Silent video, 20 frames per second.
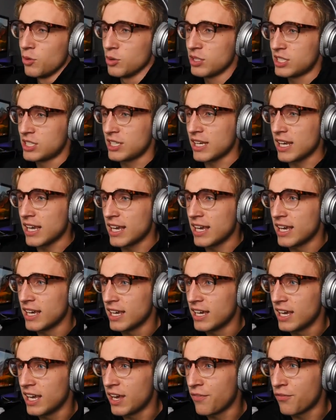we'll see
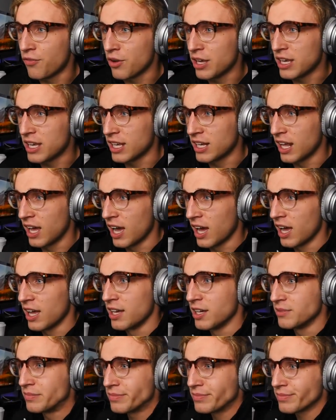if we can
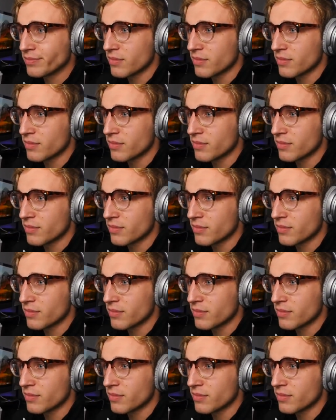uh,